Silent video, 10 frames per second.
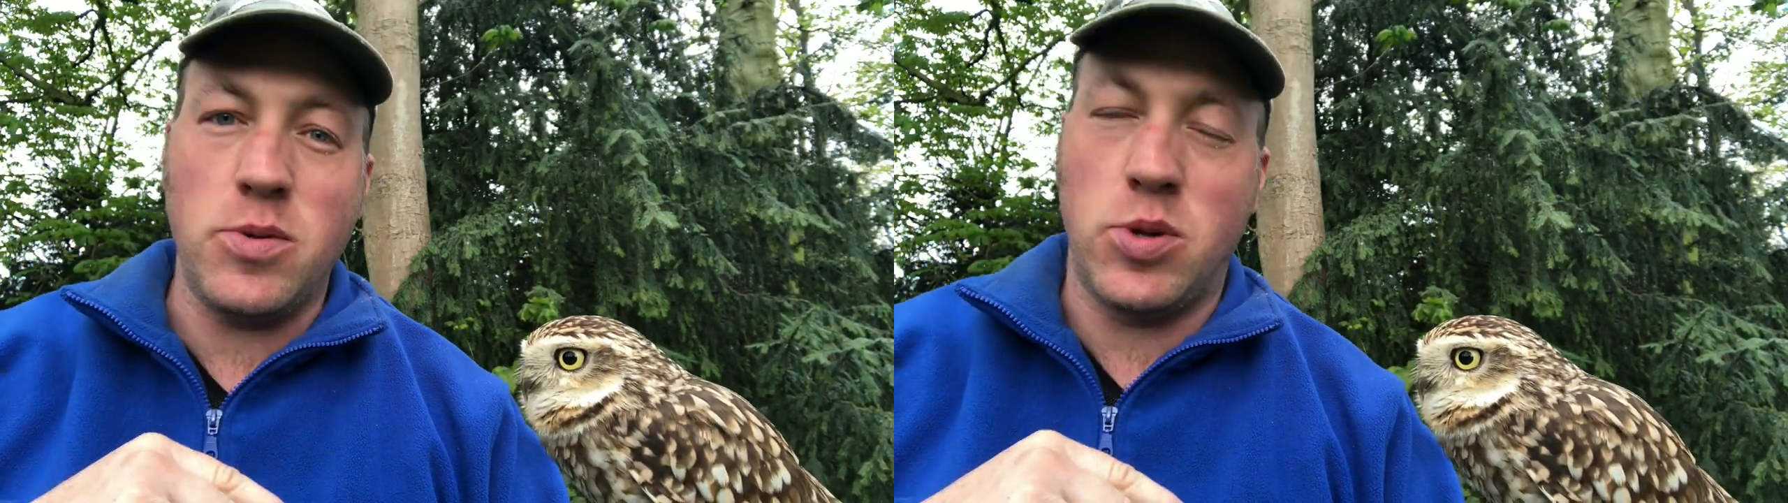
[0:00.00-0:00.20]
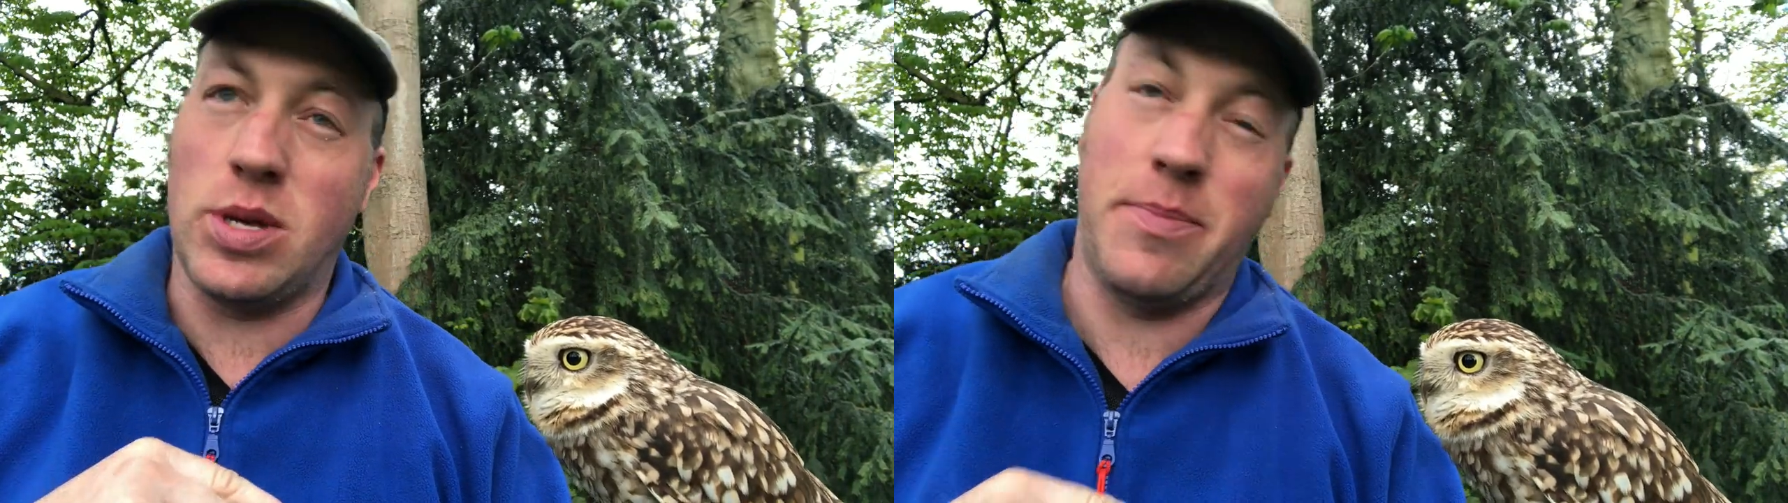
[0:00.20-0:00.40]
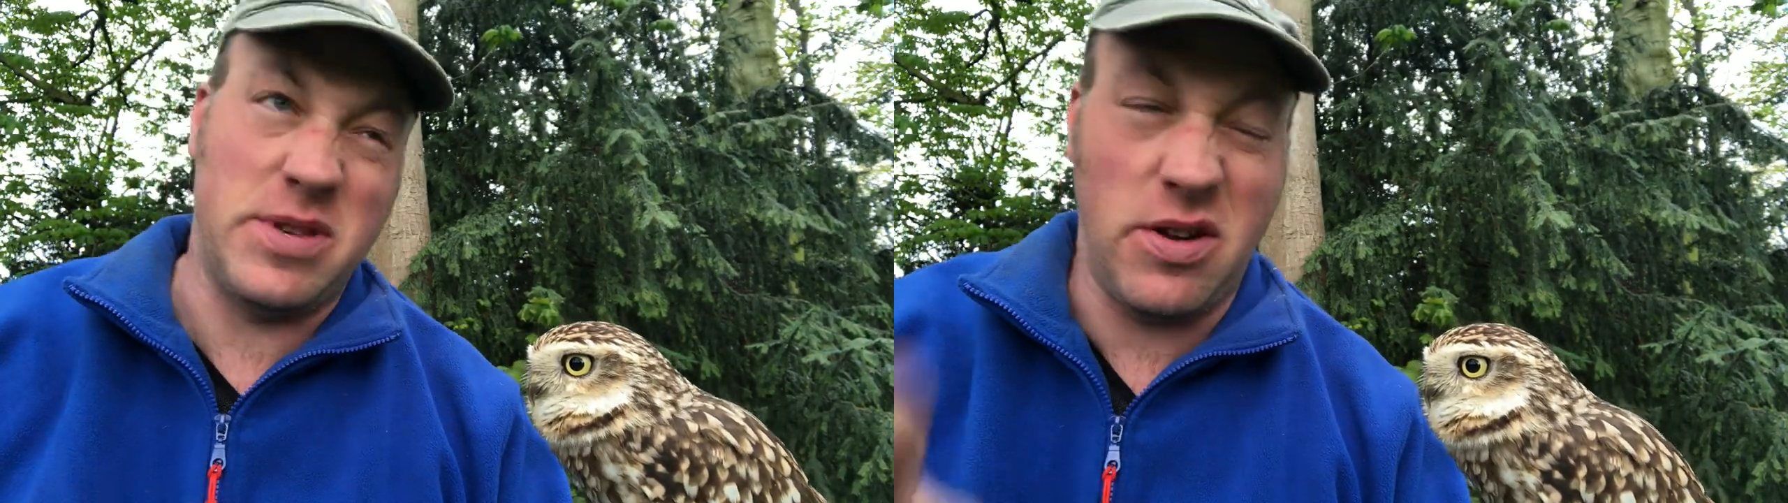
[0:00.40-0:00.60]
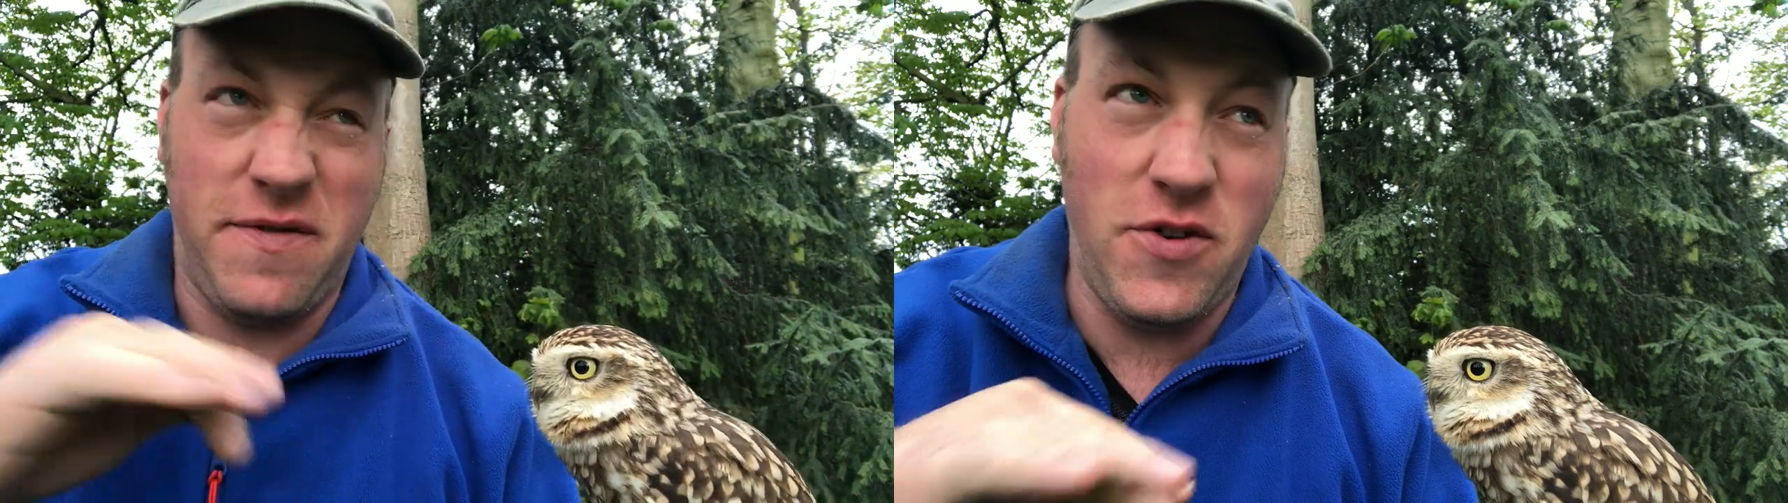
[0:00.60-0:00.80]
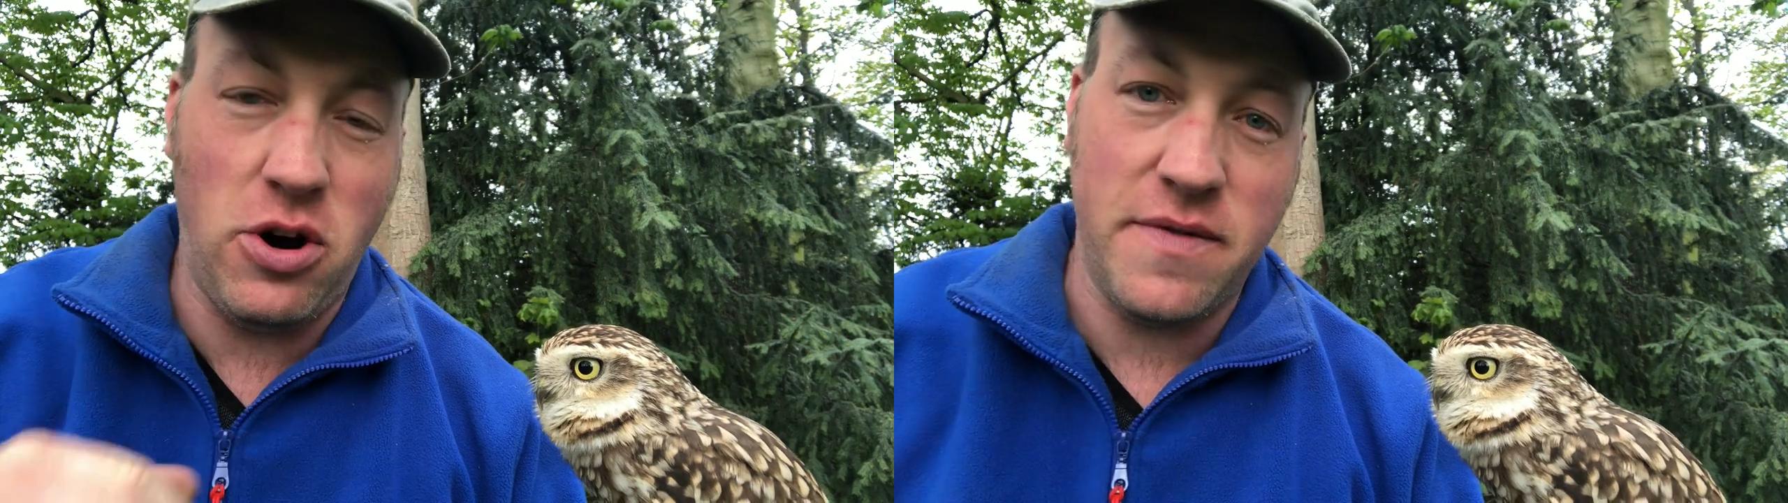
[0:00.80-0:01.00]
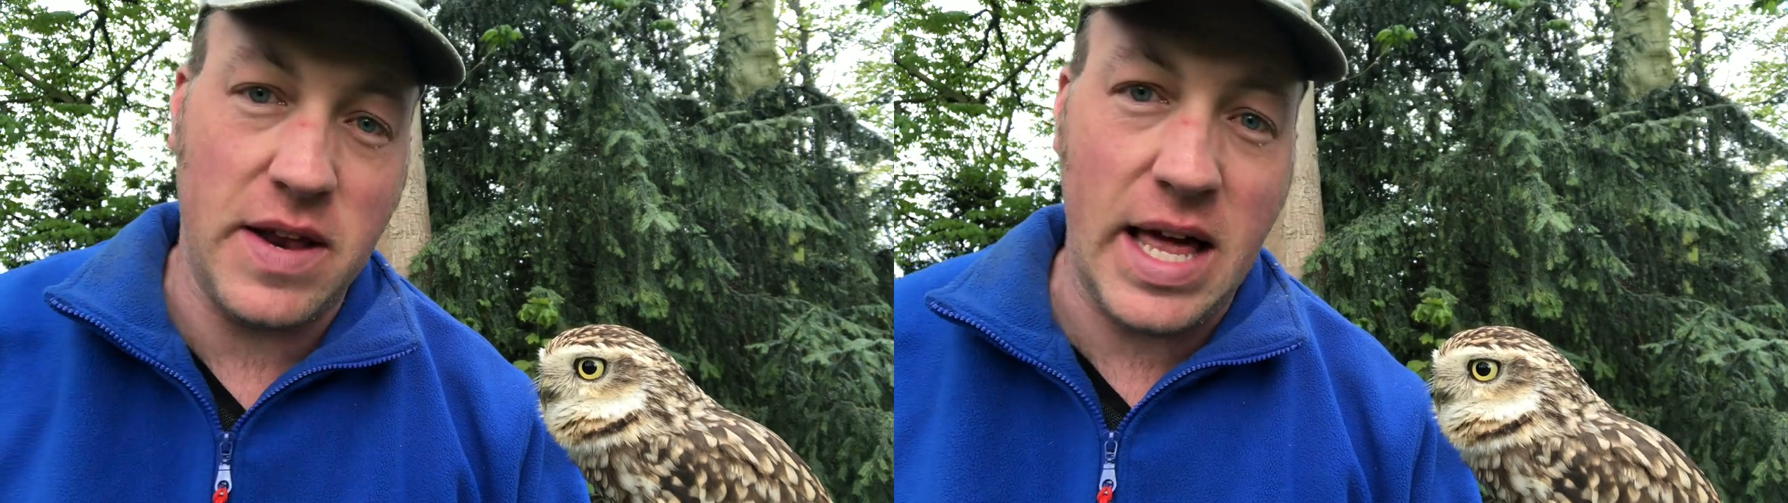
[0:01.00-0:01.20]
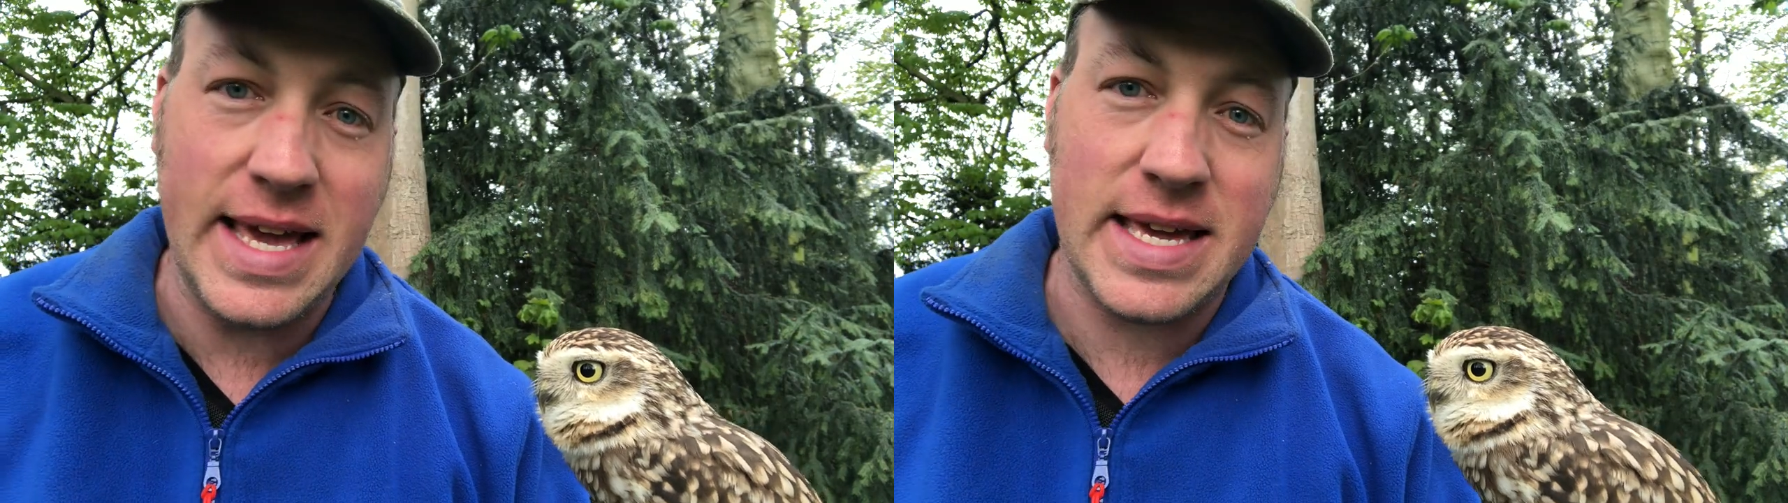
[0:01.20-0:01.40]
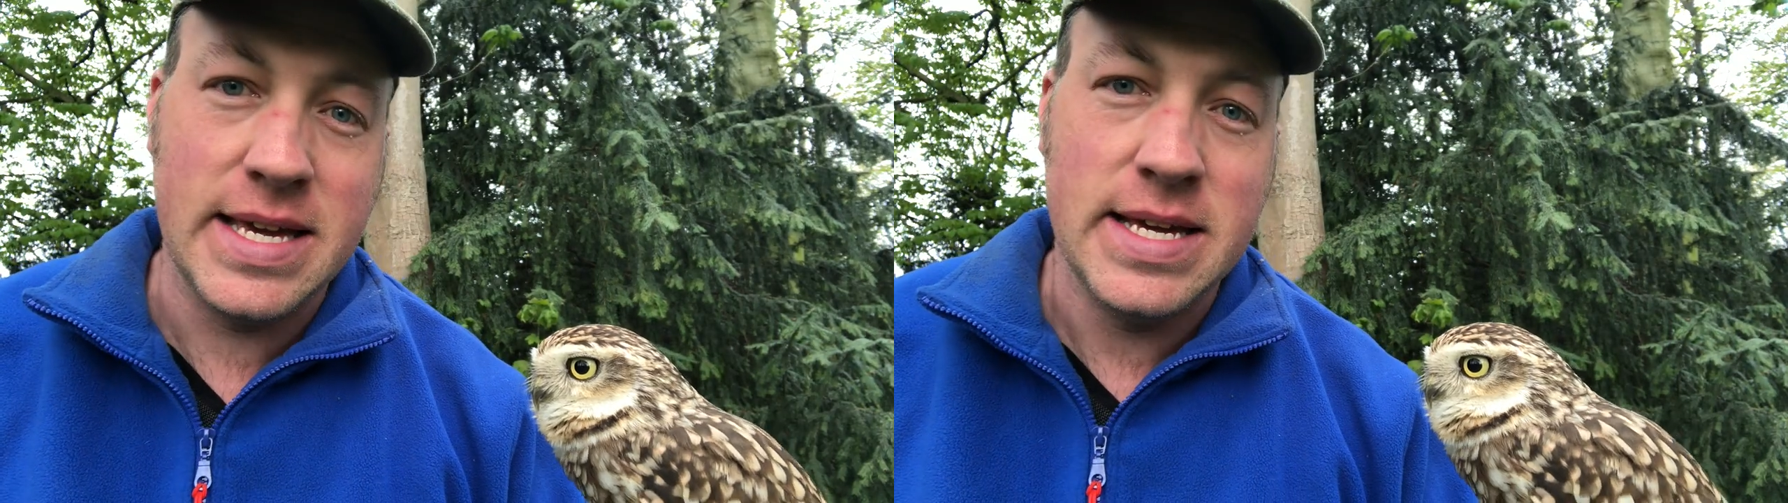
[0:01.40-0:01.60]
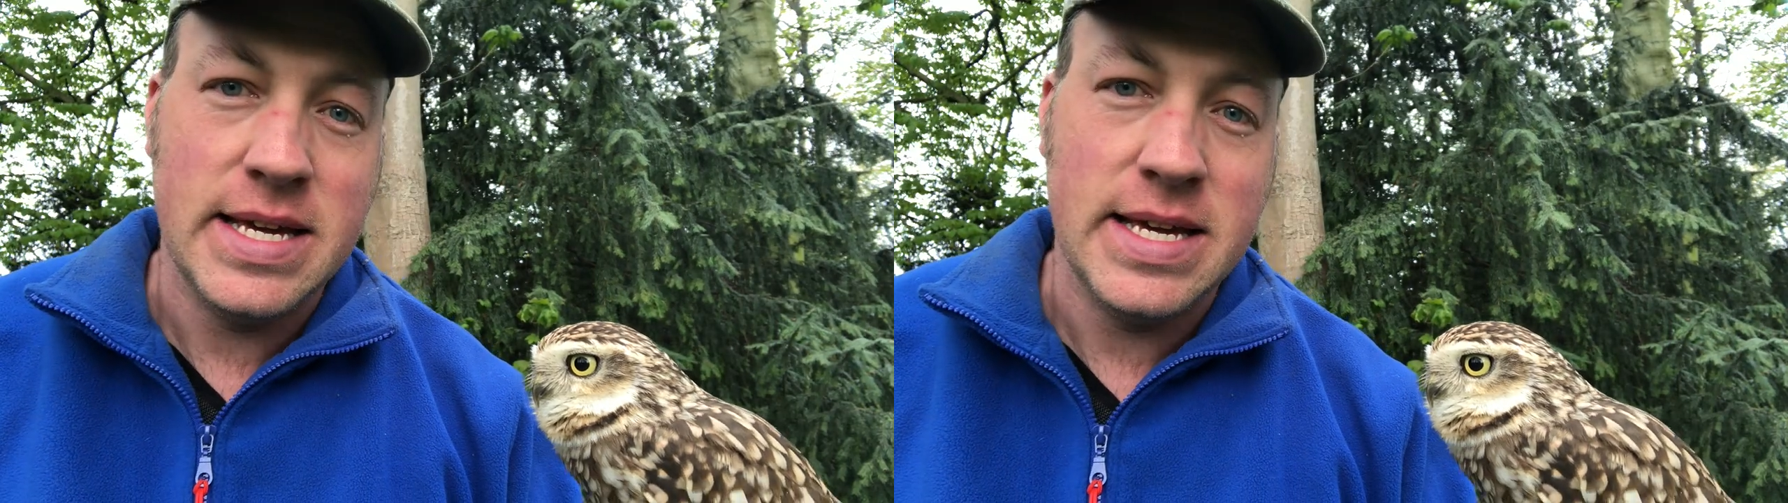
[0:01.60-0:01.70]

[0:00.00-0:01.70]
which was episode 4 if you like.